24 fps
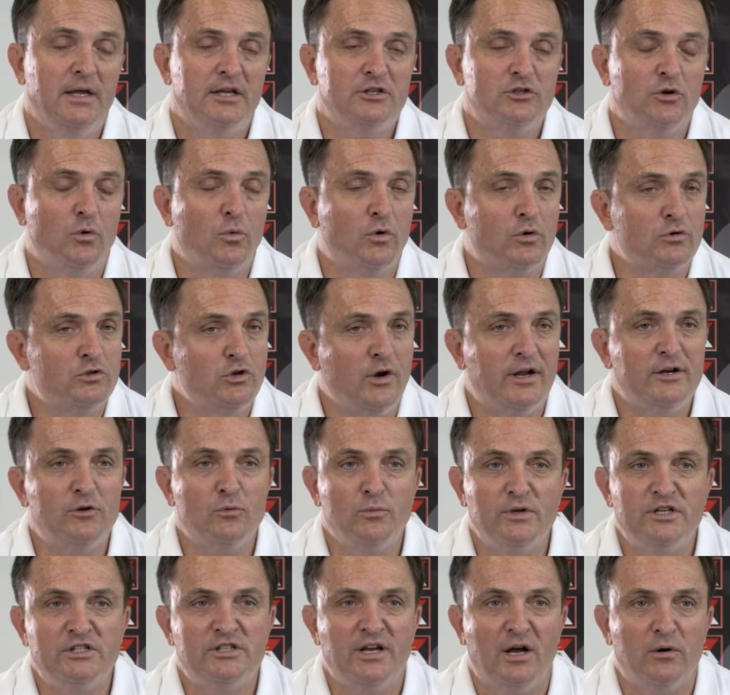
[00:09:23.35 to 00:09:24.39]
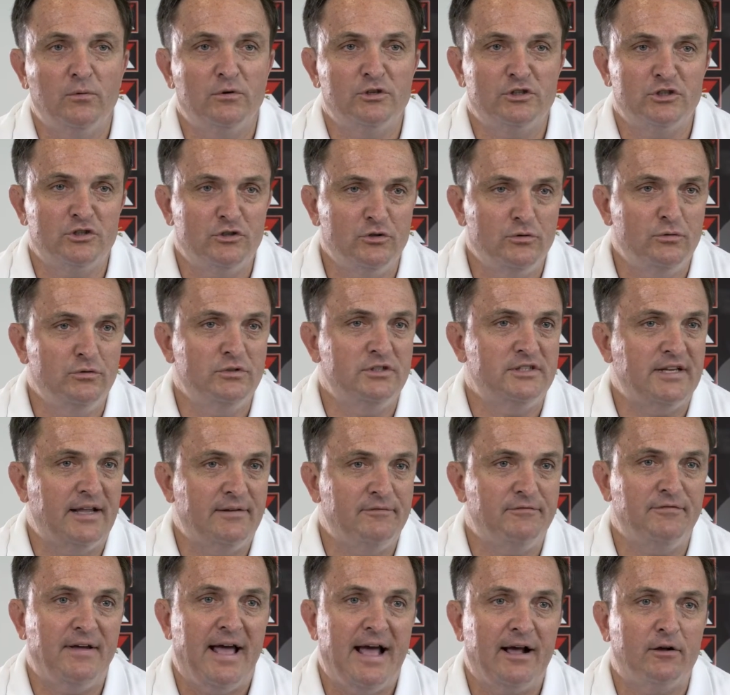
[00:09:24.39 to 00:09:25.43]
So we're trying to reach out with students
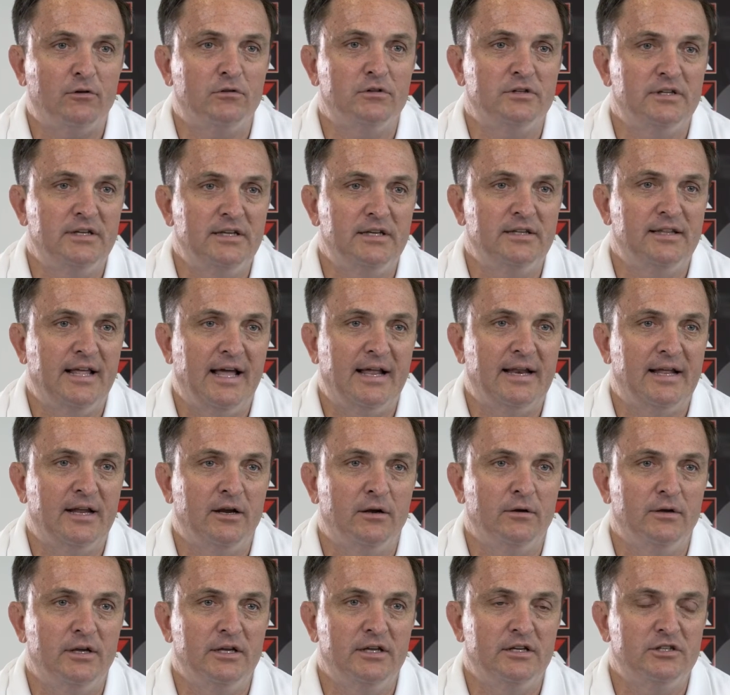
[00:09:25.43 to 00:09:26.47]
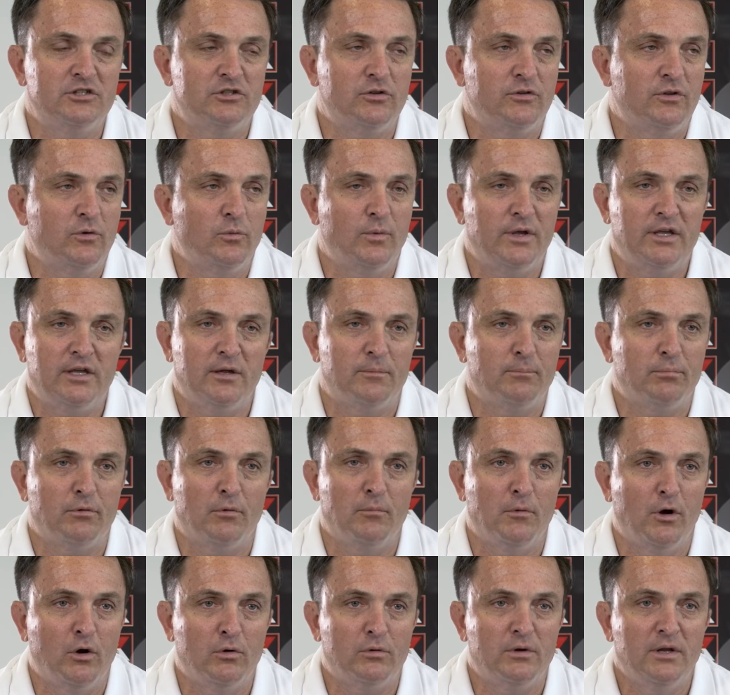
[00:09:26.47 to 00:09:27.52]
and faculty in that area so that we can
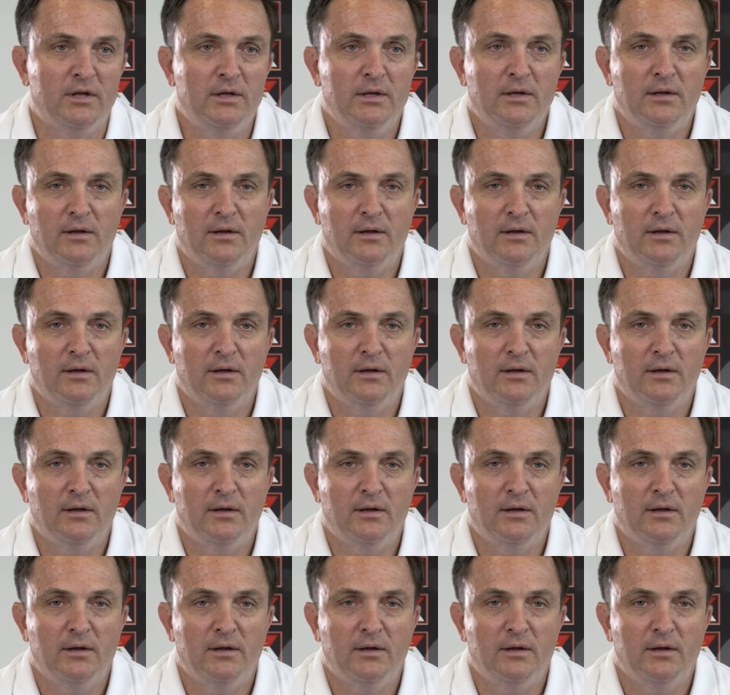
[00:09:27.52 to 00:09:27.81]
promote